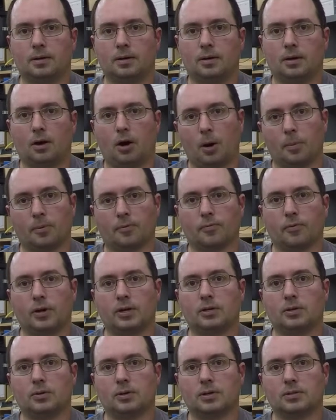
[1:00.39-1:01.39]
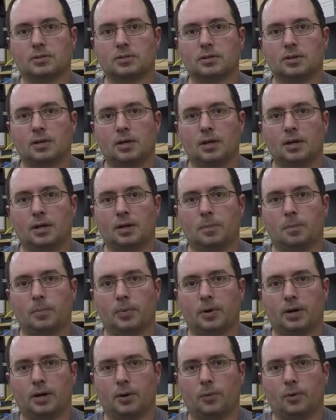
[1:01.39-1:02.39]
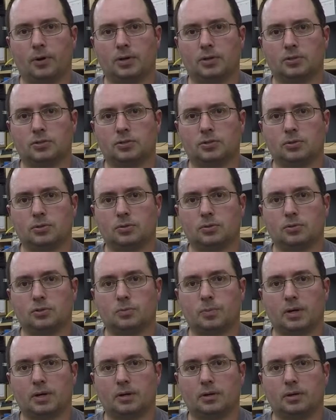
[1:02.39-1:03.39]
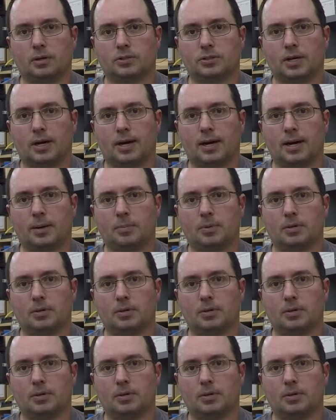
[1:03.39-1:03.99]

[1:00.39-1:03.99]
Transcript: Harbor Freight units. But I wanted to spend a little time